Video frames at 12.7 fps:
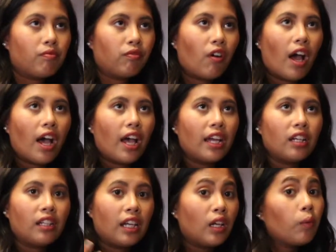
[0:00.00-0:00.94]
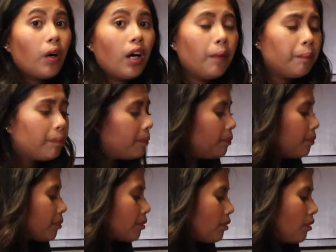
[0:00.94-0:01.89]
fried quinoa,
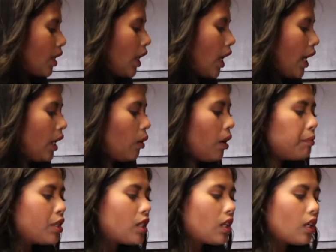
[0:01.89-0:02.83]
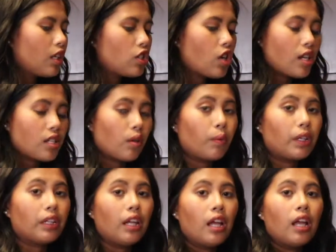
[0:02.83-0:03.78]
and then I'm just gonna toss it
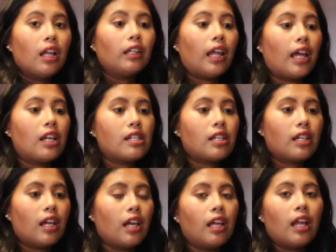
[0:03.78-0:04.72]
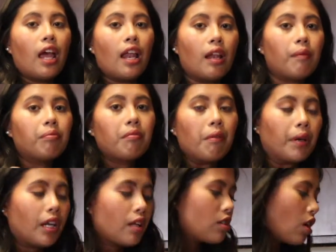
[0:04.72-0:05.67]
with lettuce in it, and I'm
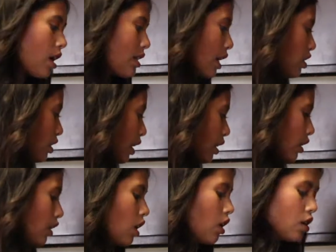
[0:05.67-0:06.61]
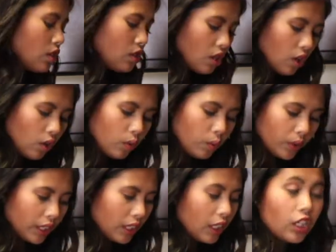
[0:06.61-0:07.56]
gonna toss that together. So
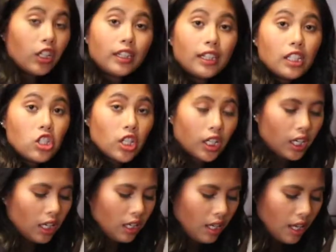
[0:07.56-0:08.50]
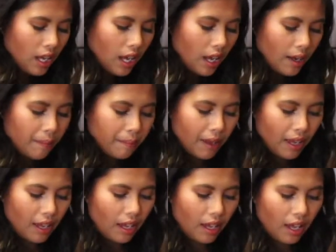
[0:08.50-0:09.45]
we're gonna cook the chicken.
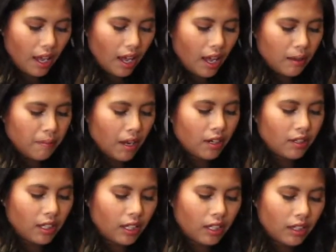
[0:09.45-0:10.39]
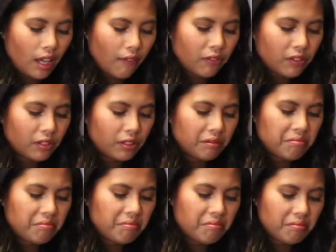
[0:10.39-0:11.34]
I marinated that for
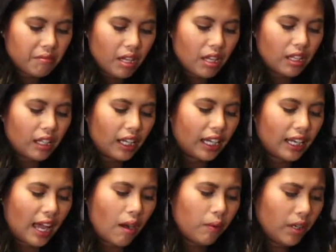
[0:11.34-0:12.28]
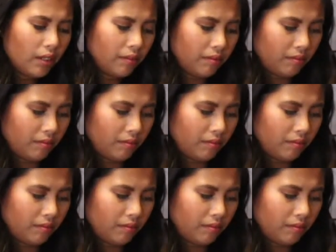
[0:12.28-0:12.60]
like an hour.